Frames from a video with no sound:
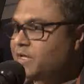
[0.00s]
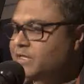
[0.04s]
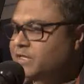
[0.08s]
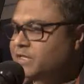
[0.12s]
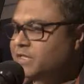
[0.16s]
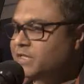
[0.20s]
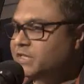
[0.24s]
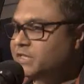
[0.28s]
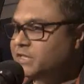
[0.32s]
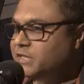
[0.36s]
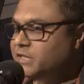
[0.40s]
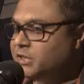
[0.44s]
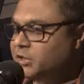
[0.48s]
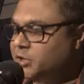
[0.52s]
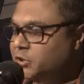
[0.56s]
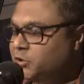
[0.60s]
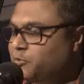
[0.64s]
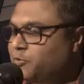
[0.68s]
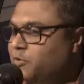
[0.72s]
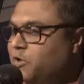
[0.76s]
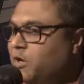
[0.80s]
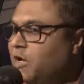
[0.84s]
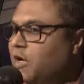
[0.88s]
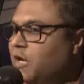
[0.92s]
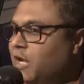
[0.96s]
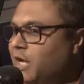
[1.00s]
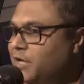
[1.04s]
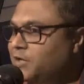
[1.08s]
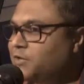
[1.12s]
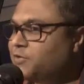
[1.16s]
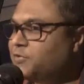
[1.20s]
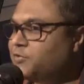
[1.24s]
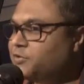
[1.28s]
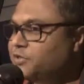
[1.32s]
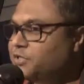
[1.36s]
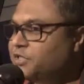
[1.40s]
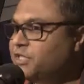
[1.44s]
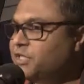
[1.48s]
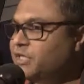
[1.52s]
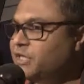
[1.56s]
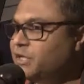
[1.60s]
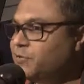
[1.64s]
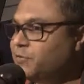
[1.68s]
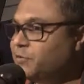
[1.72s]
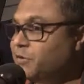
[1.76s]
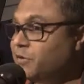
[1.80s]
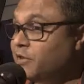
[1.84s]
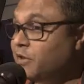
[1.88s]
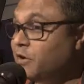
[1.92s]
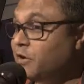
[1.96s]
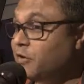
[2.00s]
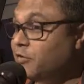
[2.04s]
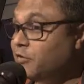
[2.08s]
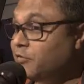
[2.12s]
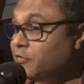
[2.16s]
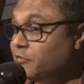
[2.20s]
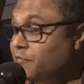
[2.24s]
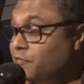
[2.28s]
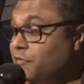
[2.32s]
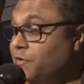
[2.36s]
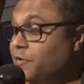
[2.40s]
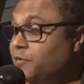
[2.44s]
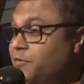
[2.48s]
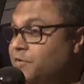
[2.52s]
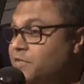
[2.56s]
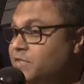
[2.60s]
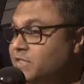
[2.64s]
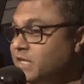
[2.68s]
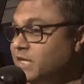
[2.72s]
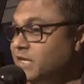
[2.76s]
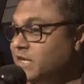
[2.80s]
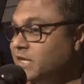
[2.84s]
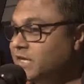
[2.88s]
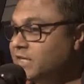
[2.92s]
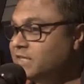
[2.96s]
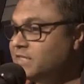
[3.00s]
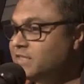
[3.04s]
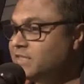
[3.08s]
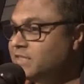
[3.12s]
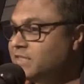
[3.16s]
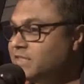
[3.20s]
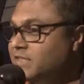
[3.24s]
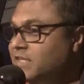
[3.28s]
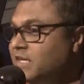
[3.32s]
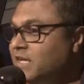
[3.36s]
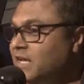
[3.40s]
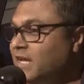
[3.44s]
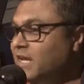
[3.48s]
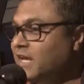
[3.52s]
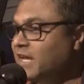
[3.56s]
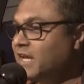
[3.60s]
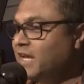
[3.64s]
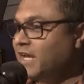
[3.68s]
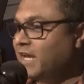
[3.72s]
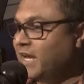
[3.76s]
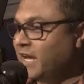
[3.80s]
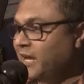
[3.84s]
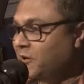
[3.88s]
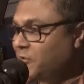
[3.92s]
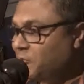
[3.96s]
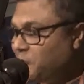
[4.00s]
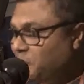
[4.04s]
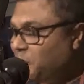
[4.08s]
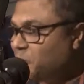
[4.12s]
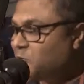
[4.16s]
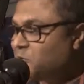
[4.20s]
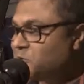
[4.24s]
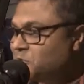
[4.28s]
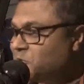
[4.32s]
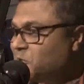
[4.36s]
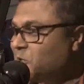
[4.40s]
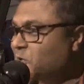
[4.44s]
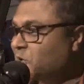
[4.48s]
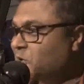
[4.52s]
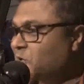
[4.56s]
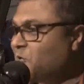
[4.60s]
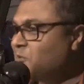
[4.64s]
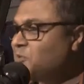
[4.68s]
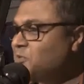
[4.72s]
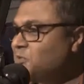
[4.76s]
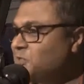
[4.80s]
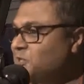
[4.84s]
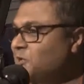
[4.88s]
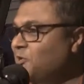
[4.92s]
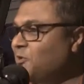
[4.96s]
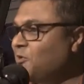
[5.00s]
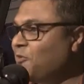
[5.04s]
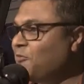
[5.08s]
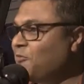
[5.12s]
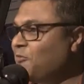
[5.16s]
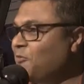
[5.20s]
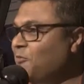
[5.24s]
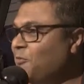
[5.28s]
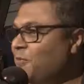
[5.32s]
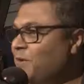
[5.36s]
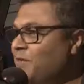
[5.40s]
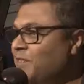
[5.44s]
message you would like to share with our viewers and listeners, and also closing off